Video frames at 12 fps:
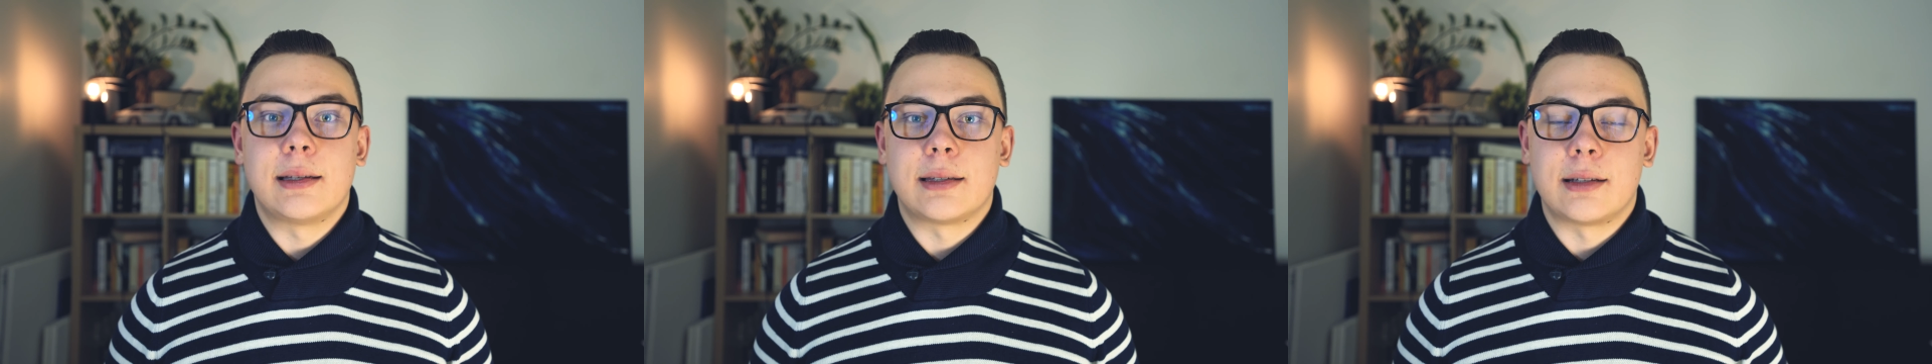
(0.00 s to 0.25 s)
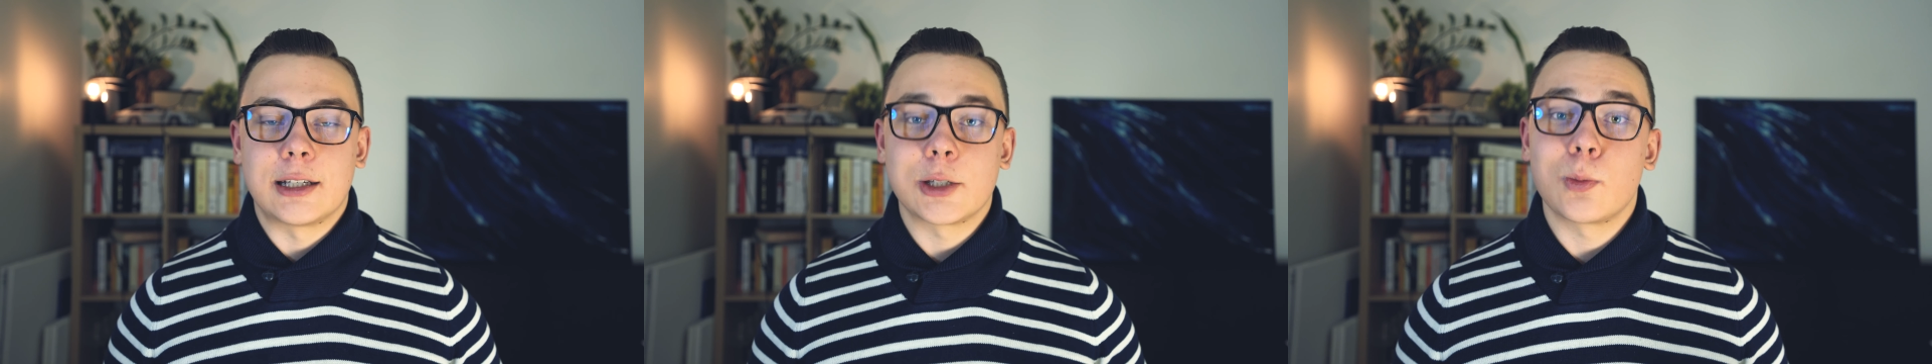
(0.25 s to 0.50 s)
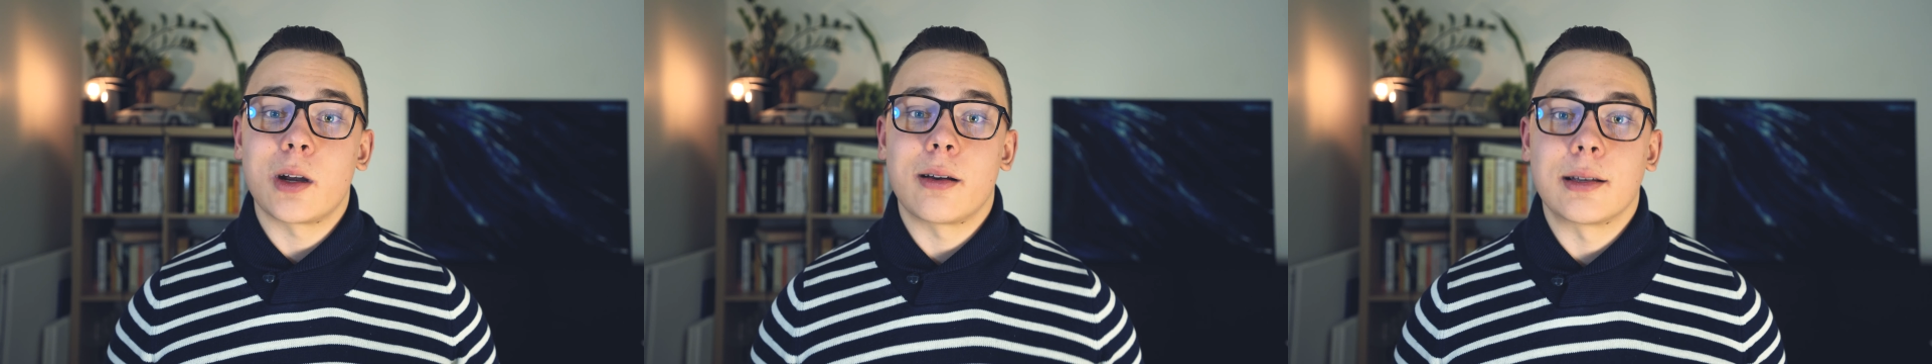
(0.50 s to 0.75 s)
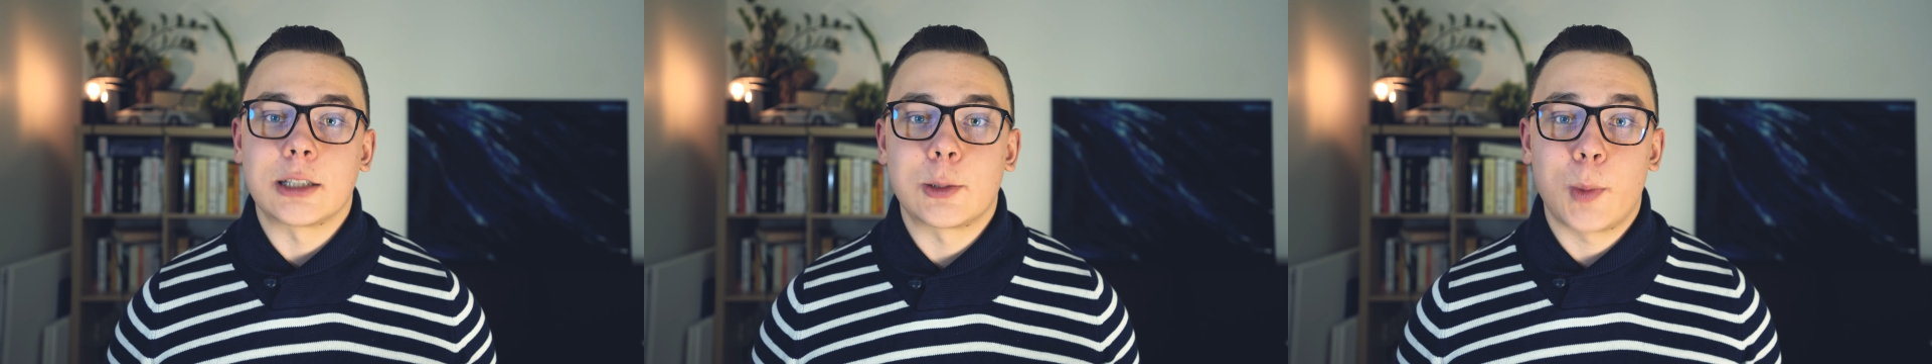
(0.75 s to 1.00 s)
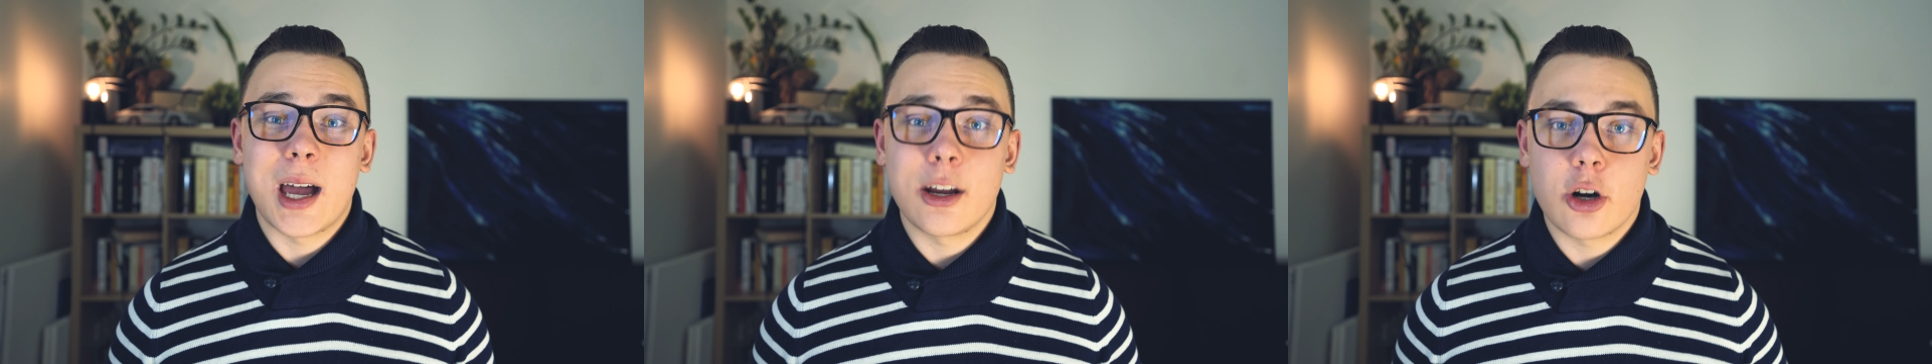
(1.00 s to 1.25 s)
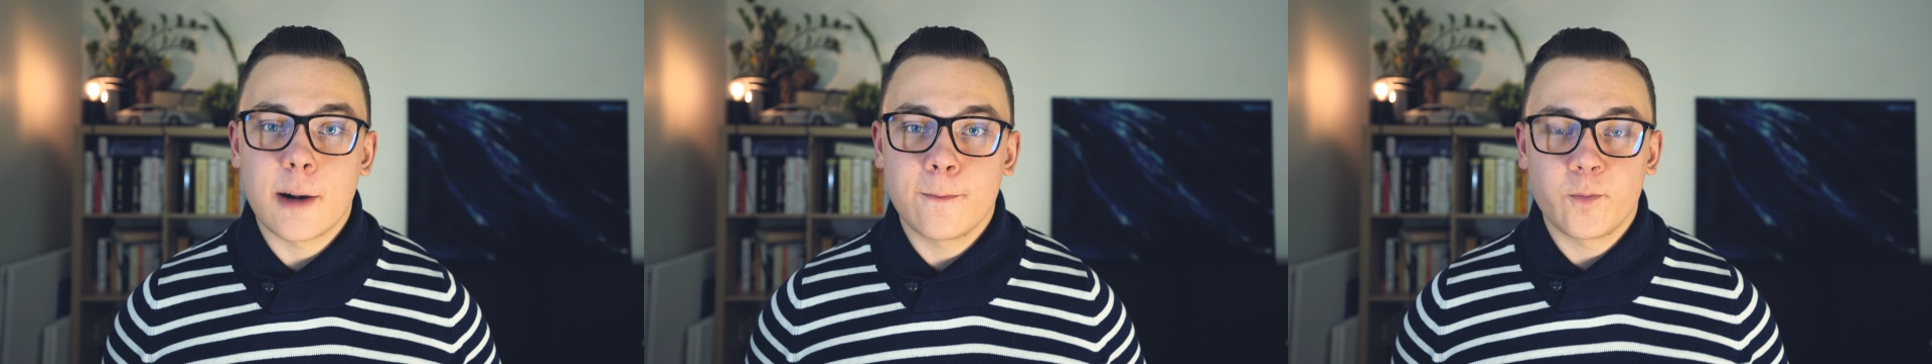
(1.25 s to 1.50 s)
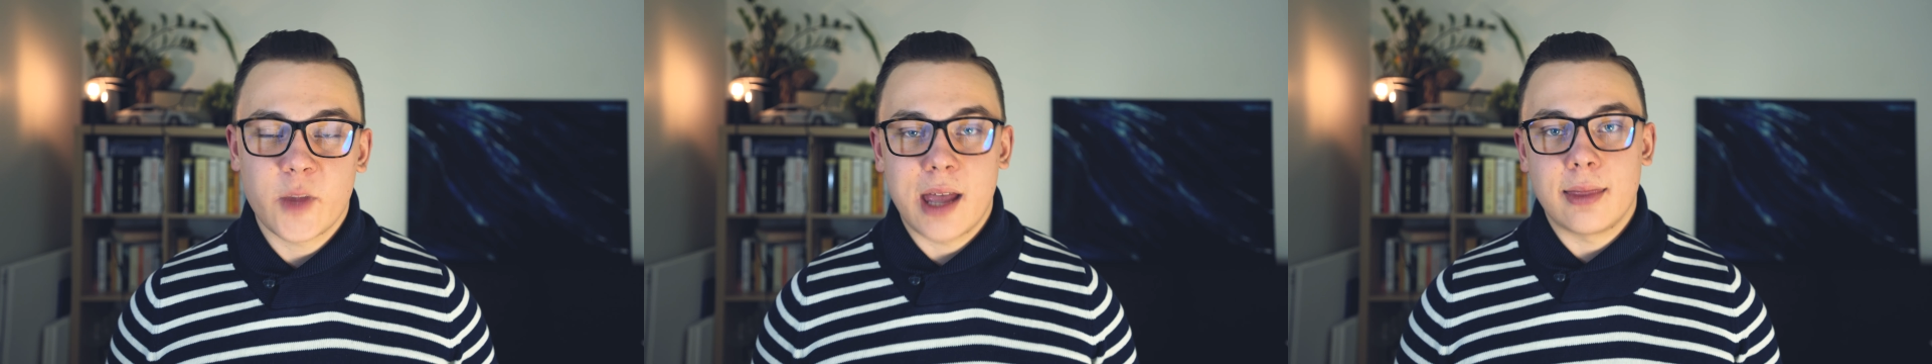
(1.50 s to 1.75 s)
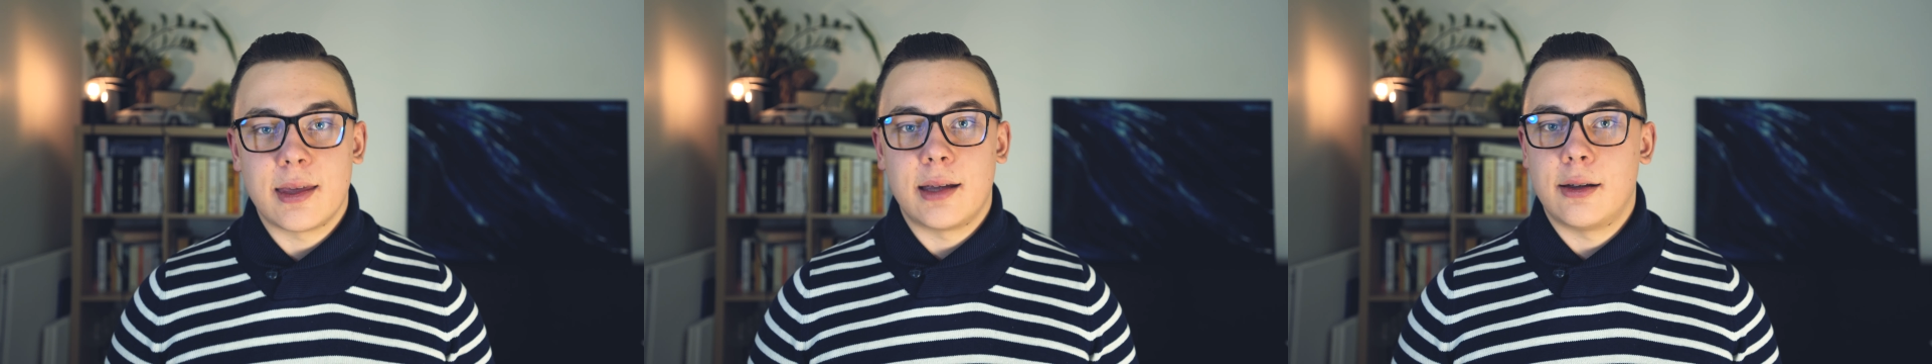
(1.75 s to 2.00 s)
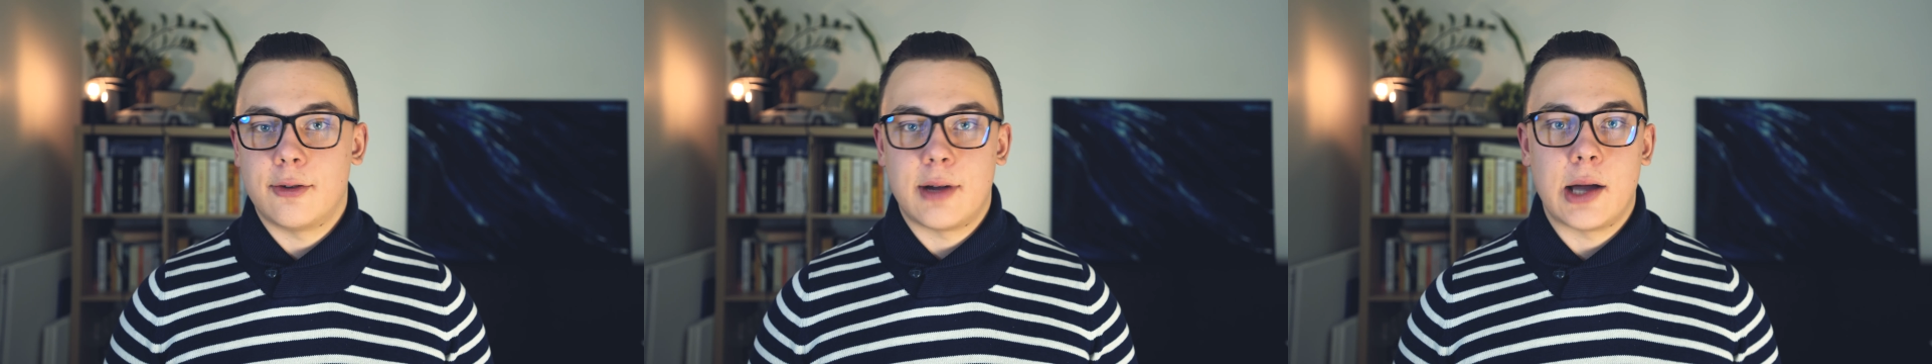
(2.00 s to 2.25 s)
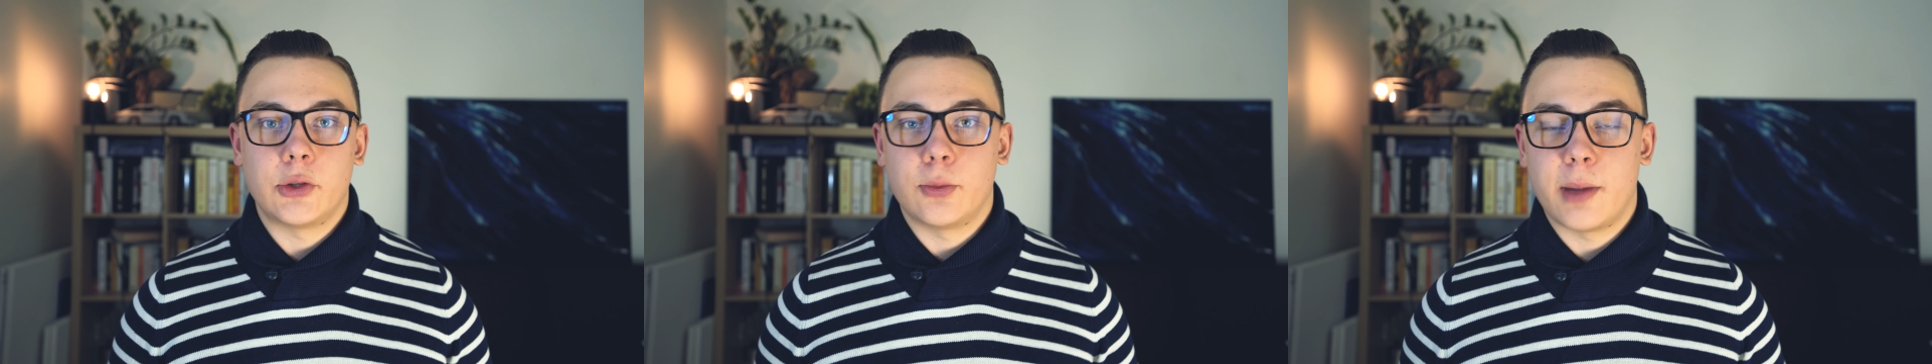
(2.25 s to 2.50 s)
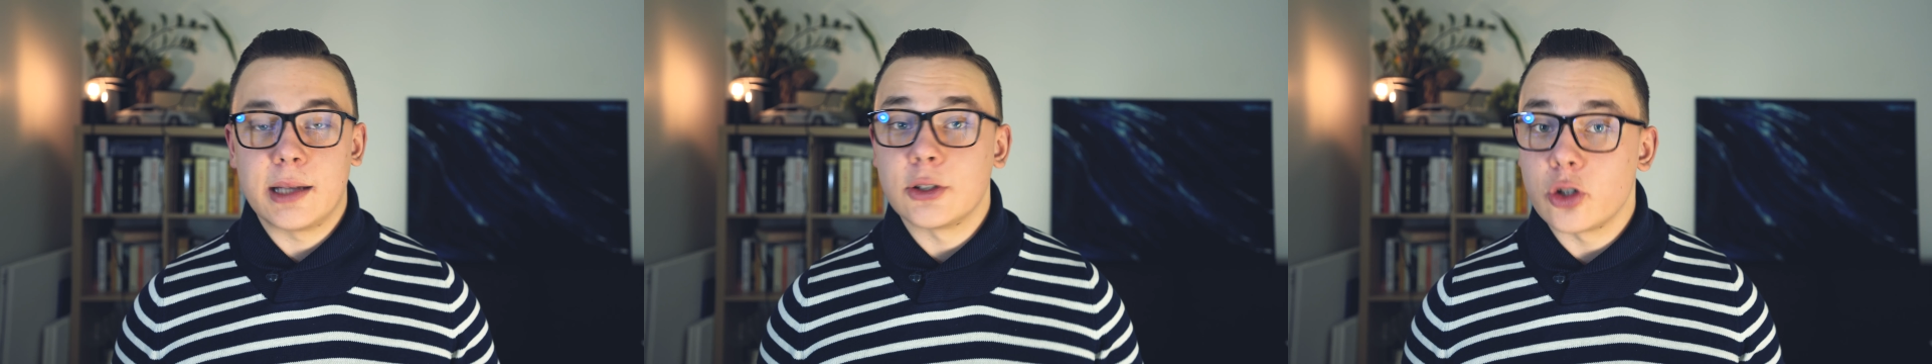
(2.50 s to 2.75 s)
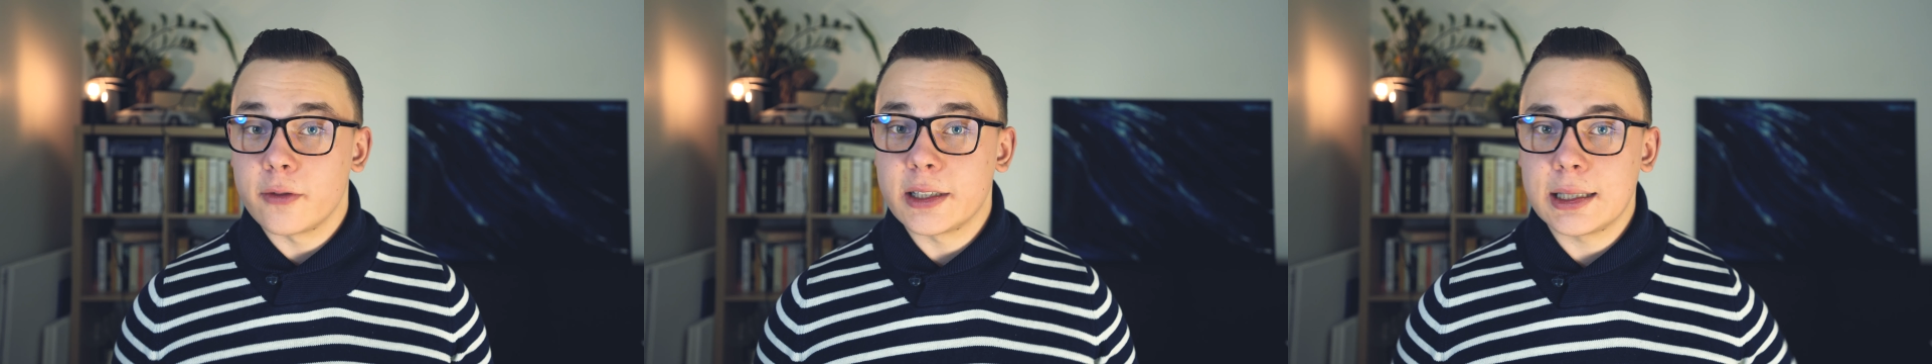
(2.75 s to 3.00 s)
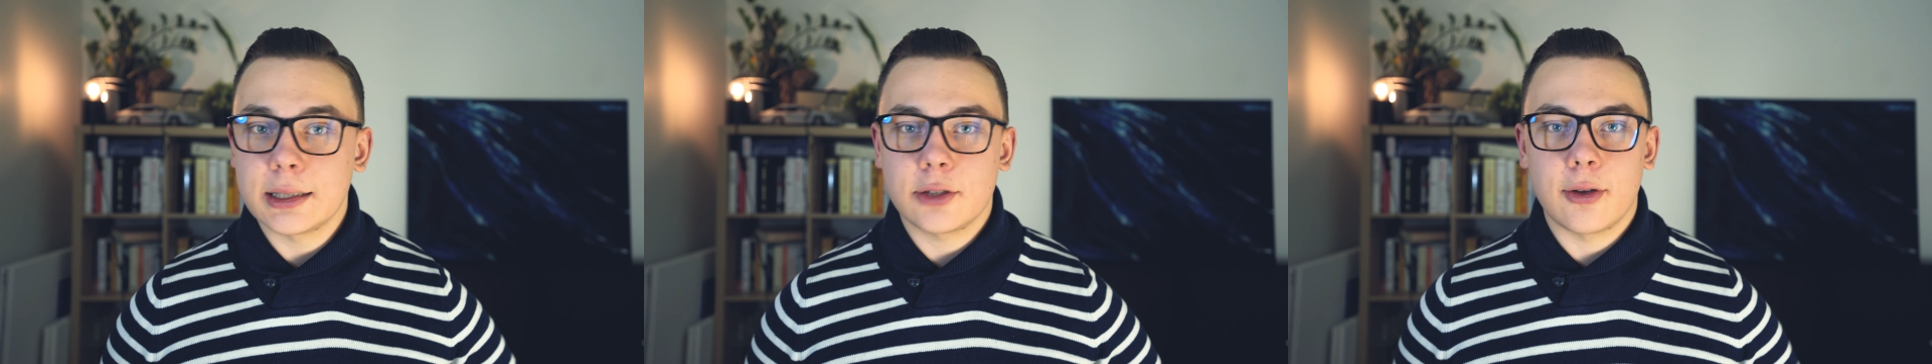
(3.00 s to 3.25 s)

is an experienced buyer and they know how to buy services,